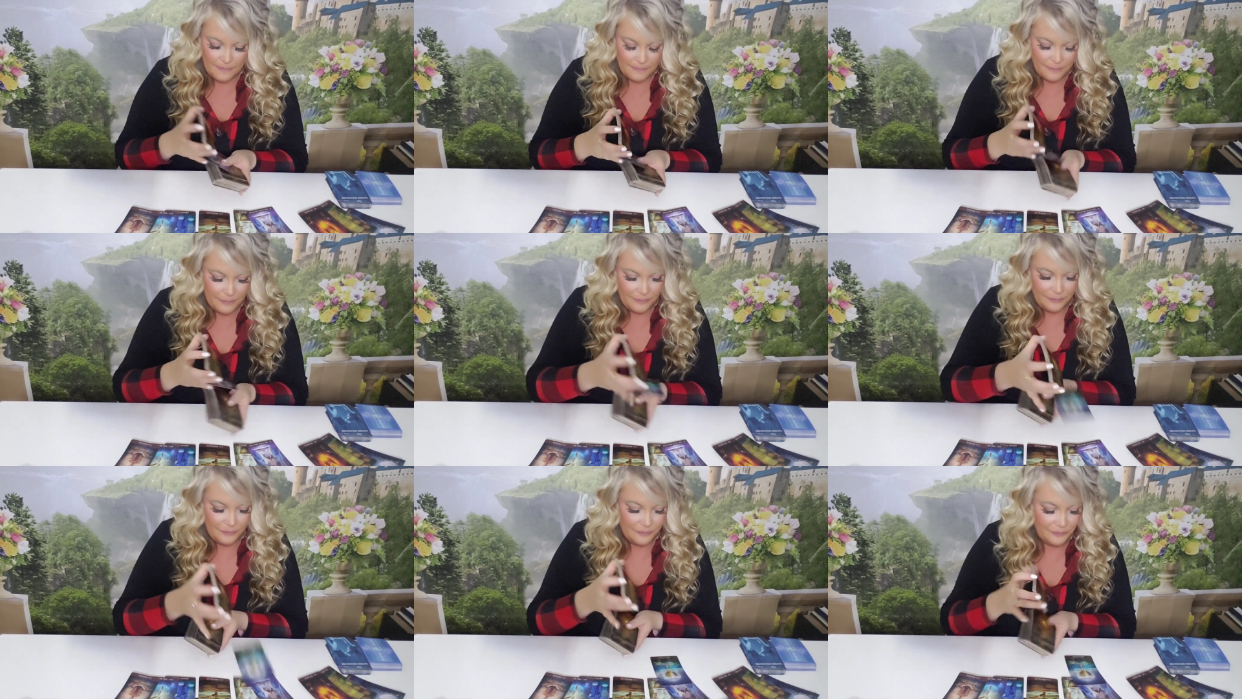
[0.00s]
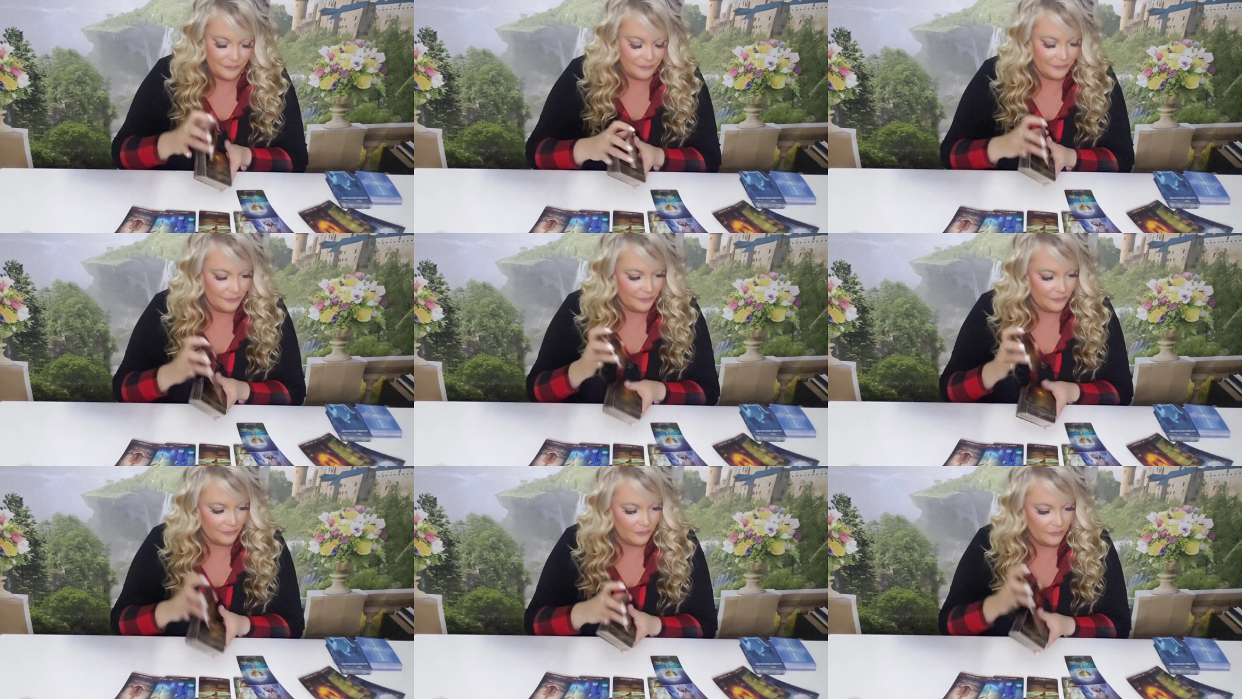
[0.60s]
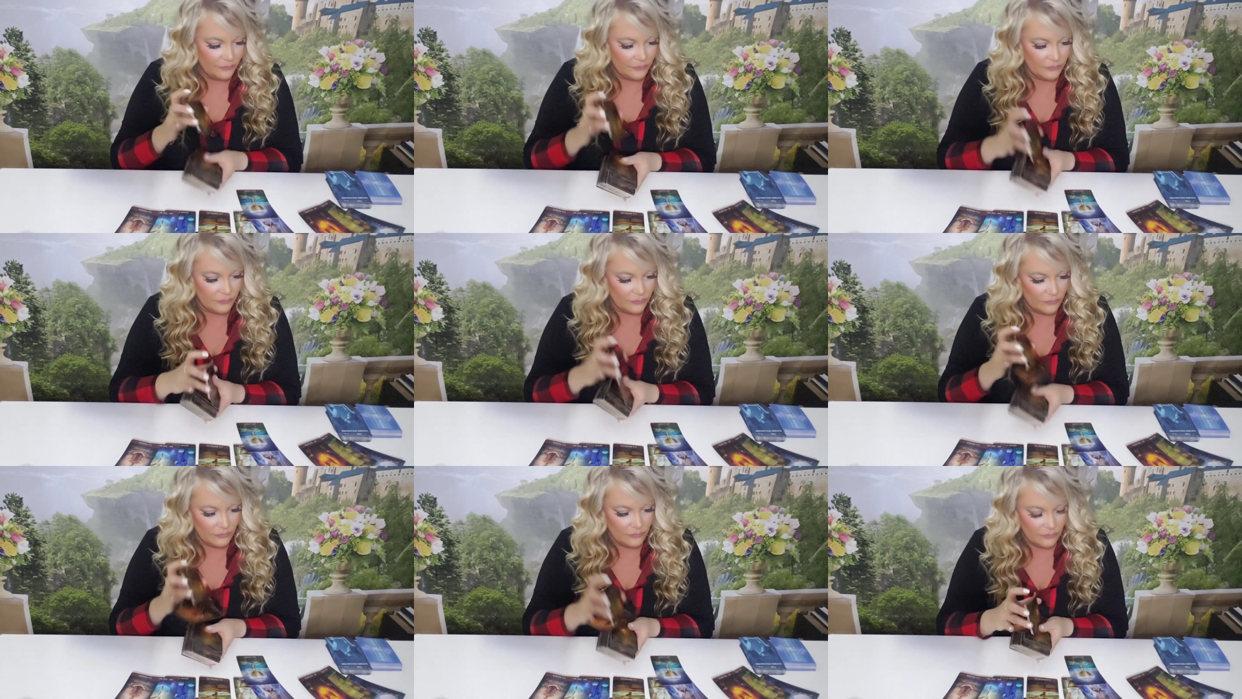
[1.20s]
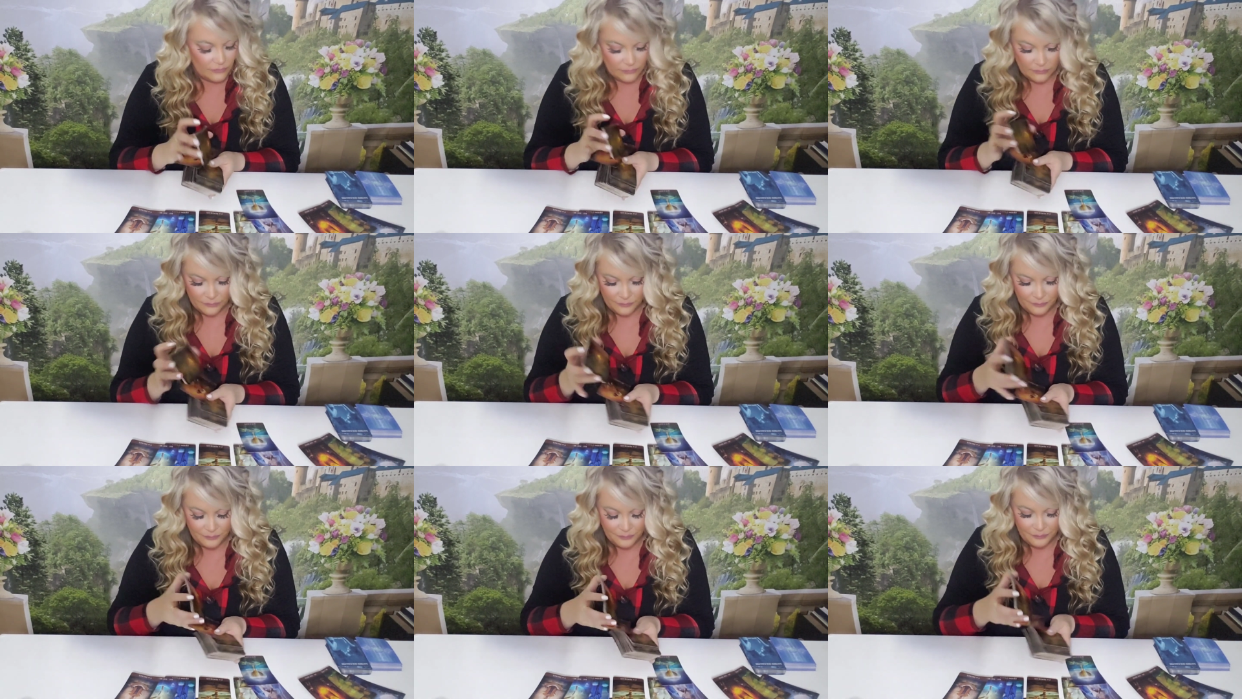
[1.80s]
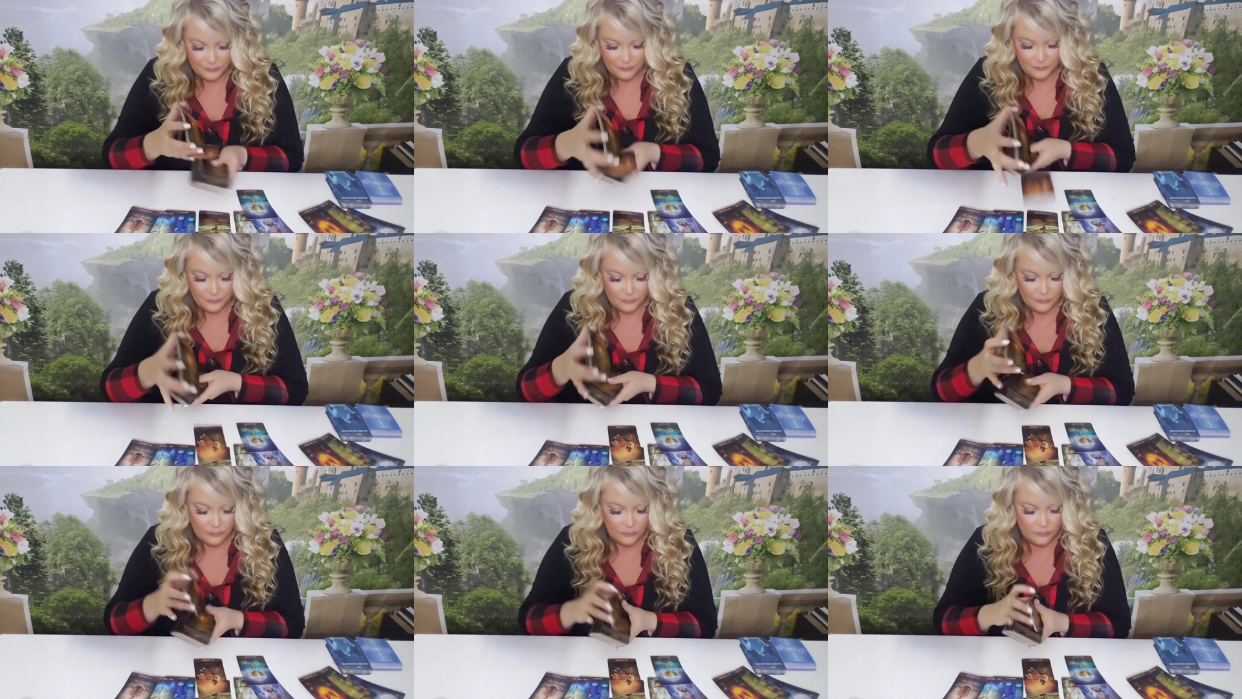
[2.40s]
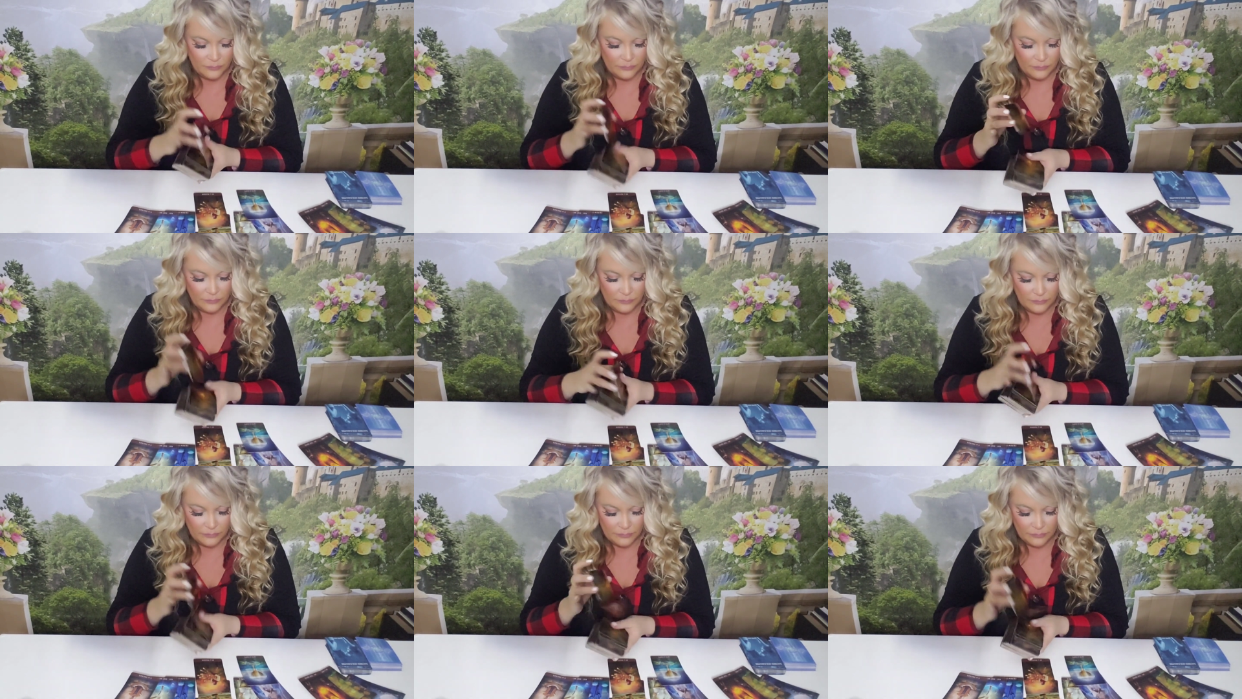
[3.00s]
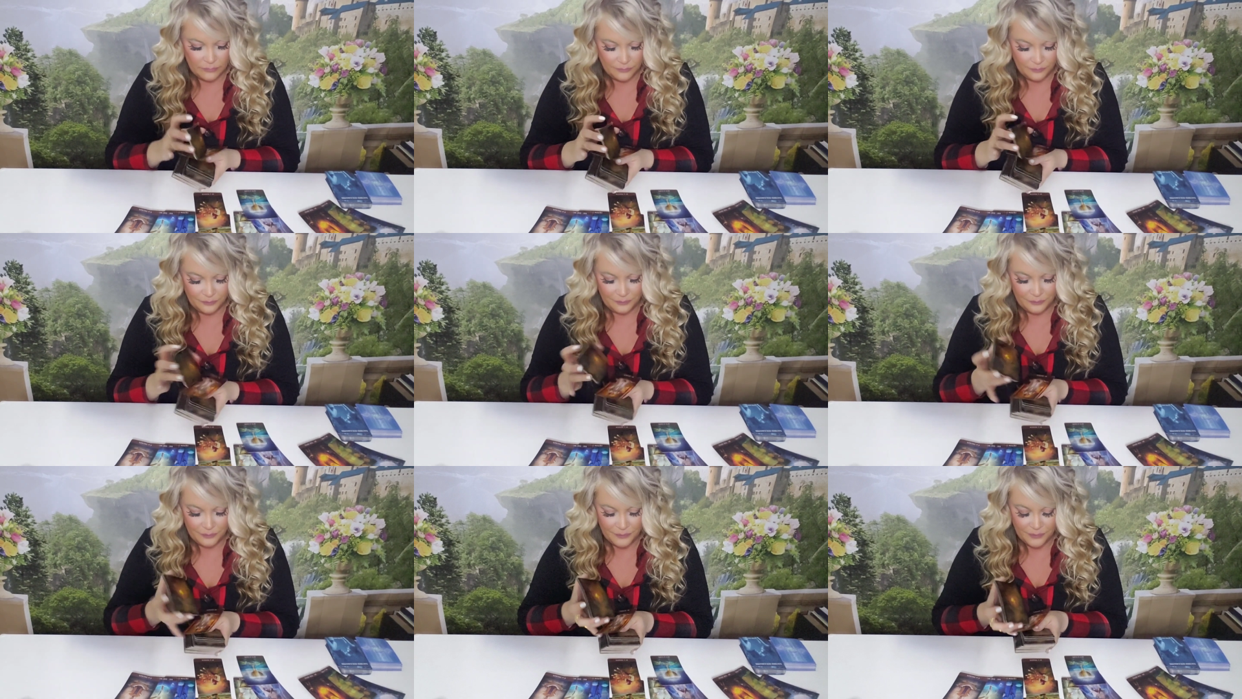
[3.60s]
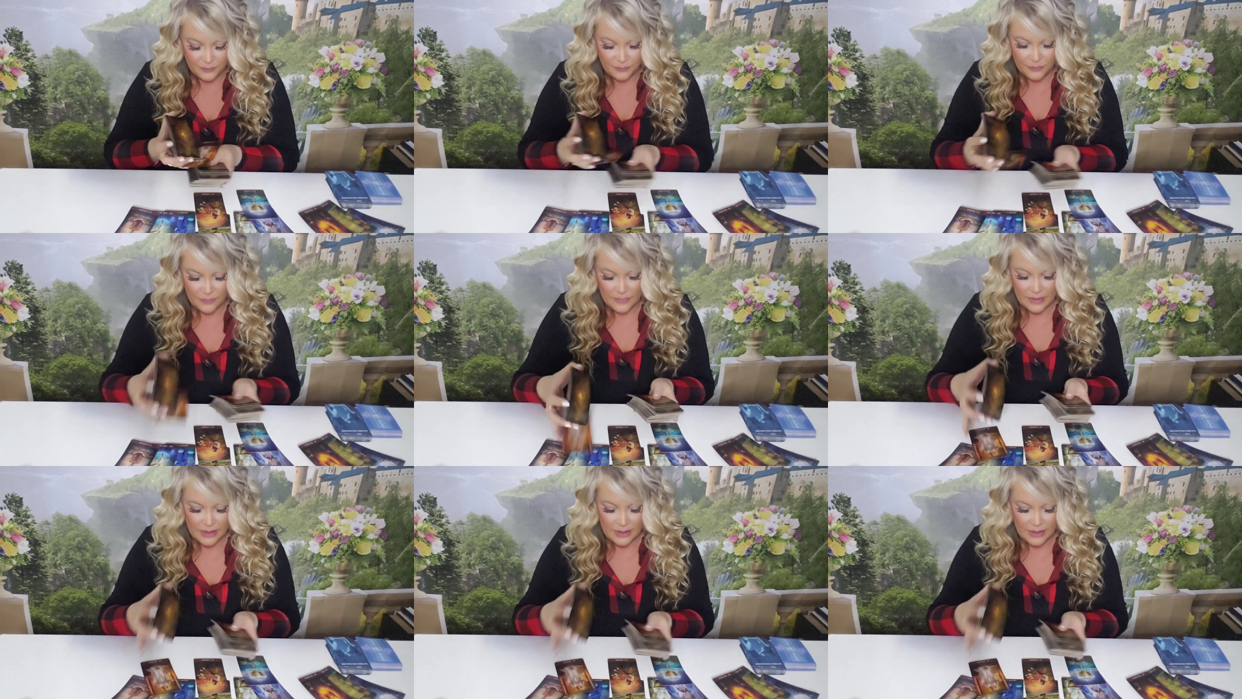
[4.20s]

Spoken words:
No one is speaking in this clip.